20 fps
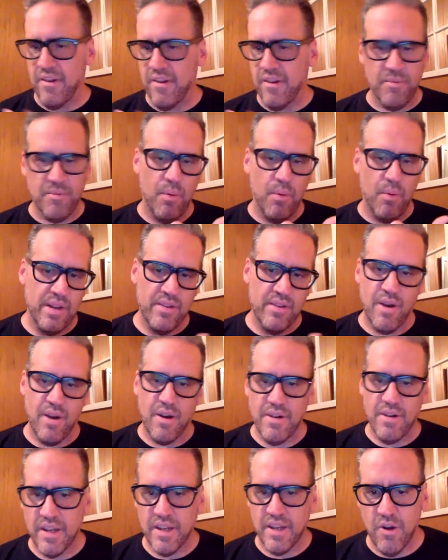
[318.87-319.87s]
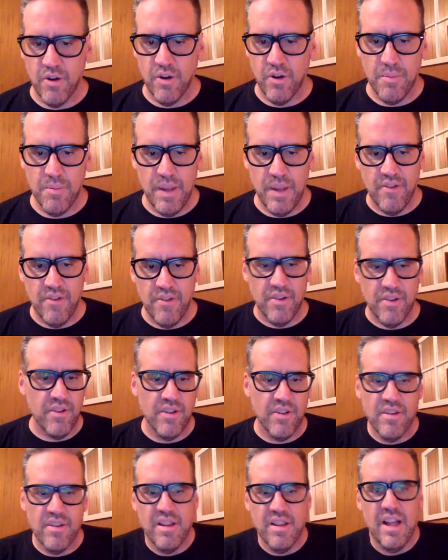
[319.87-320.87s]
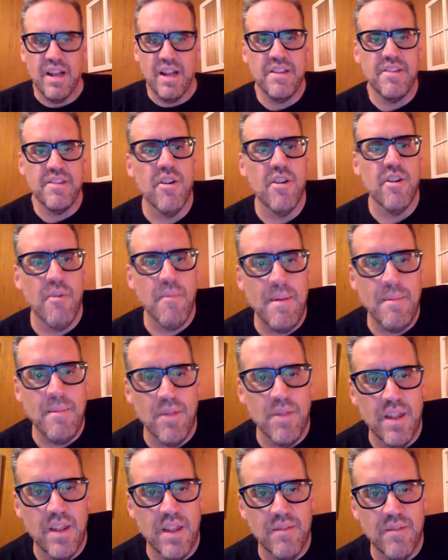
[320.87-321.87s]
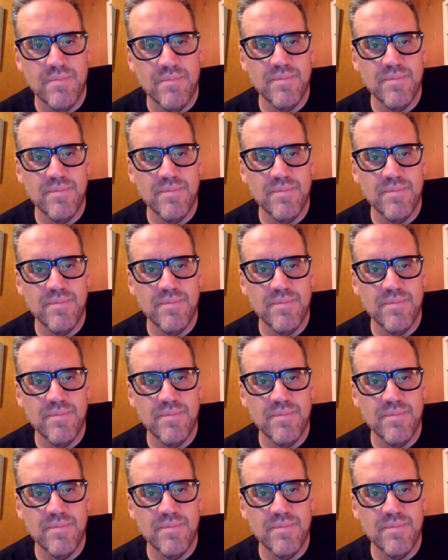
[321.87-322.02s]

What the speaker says: it just points to our Indiegogo page. So it's because it's a lot easier to remember than,